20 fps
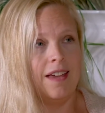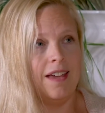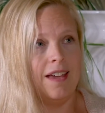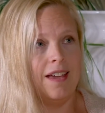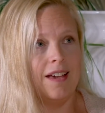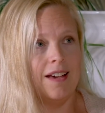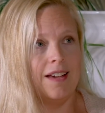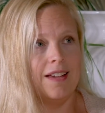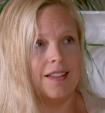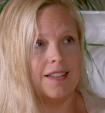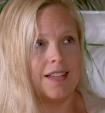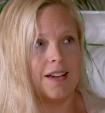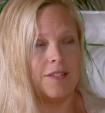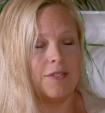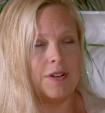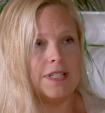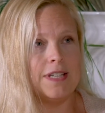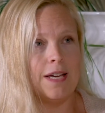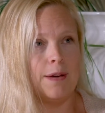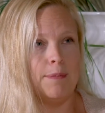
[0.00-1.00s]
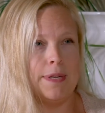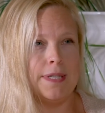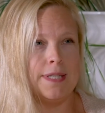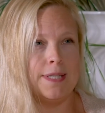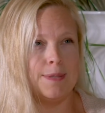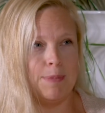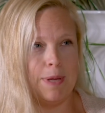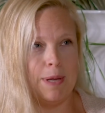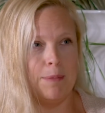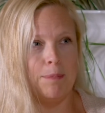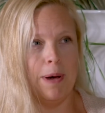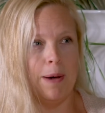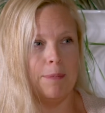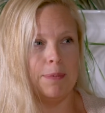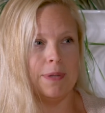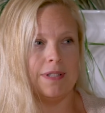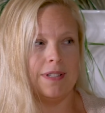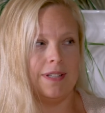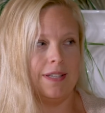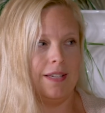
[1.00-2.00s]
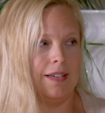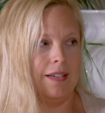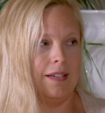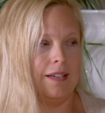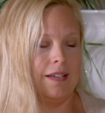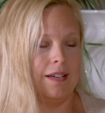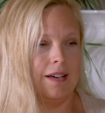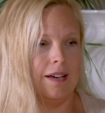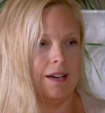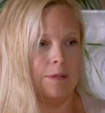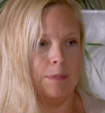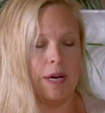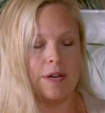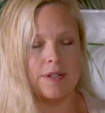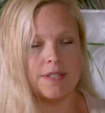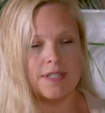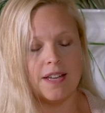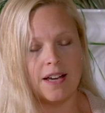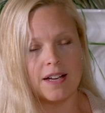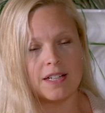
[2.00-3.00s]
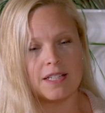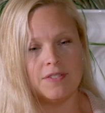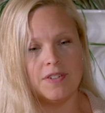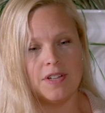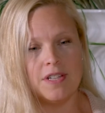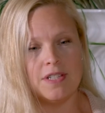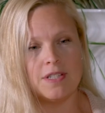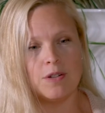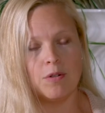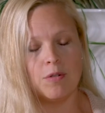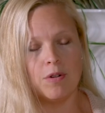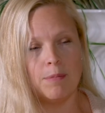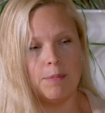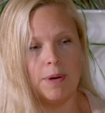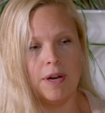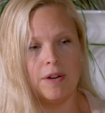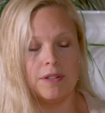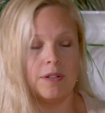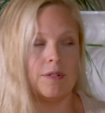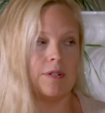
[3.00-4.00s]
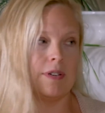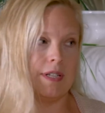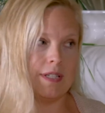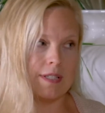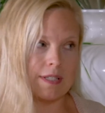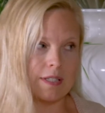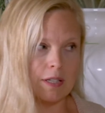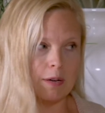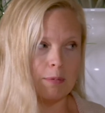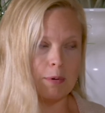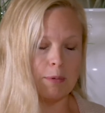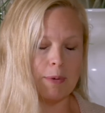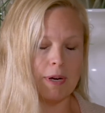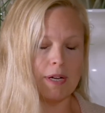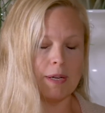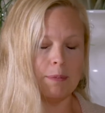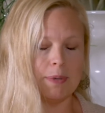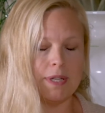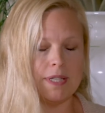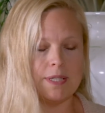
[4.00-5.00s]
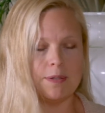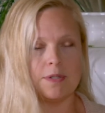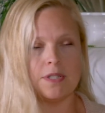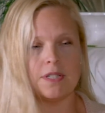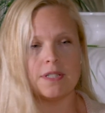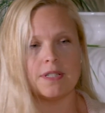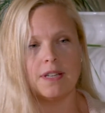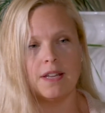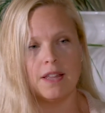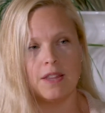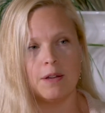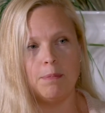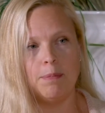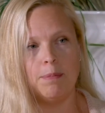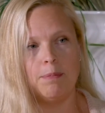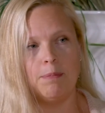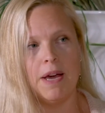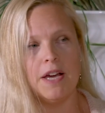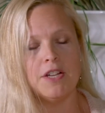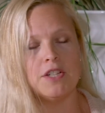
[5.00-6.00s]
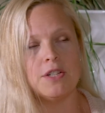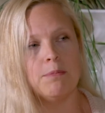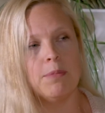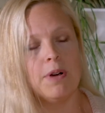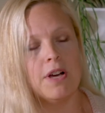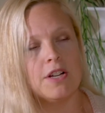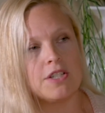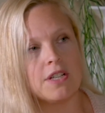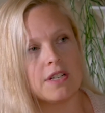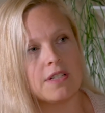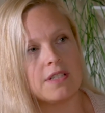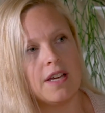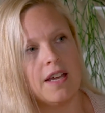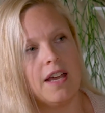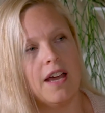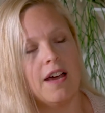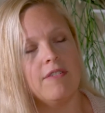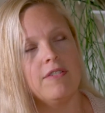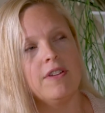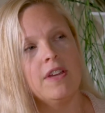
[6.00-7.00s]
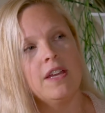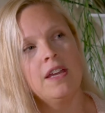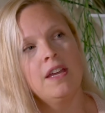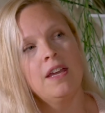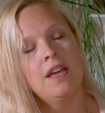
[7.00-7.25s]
and every time I speak publicly about Snacktivist or about the Green Eats Global Marketplace, which is another passion project I have,